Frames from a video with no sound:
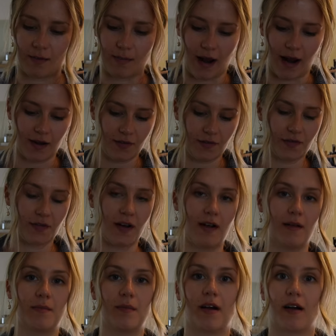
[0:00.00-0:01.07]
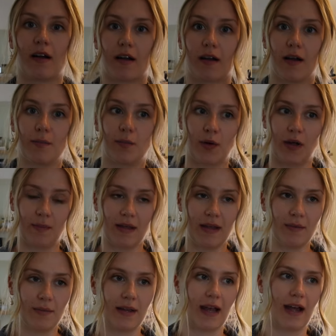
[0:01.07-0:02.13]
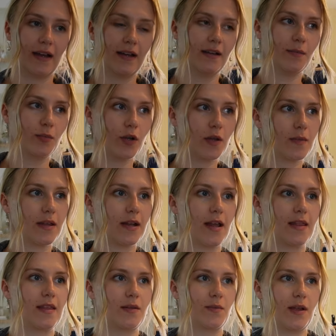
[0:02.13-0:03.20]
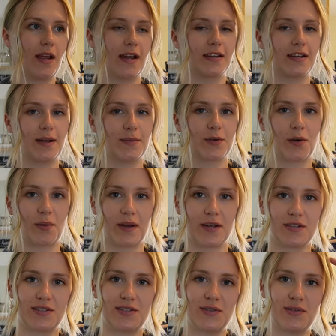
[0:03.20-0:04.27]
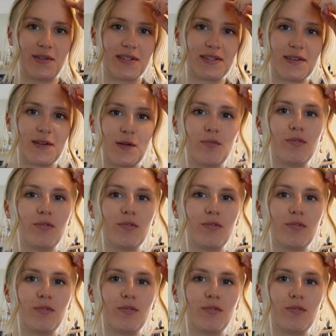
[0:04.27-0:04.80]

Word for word: back from our appointment. We had an appointment and then we ended up going to this little